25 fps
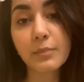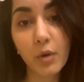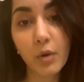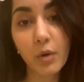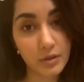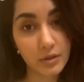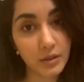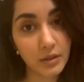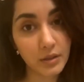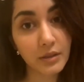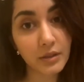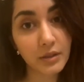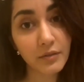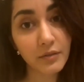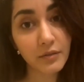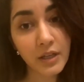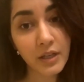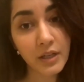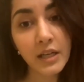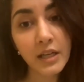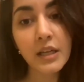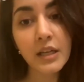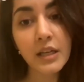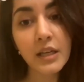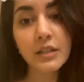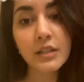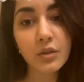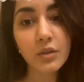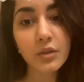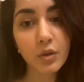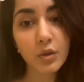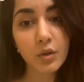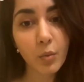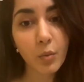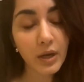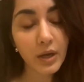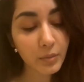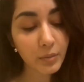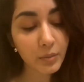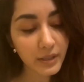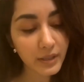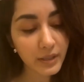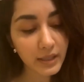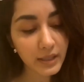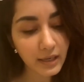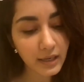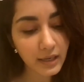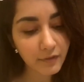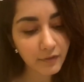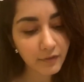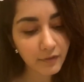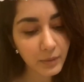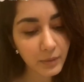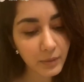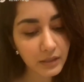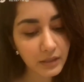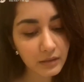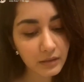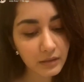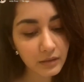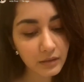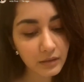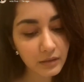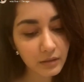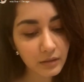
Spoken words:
positive. So the one way that I have been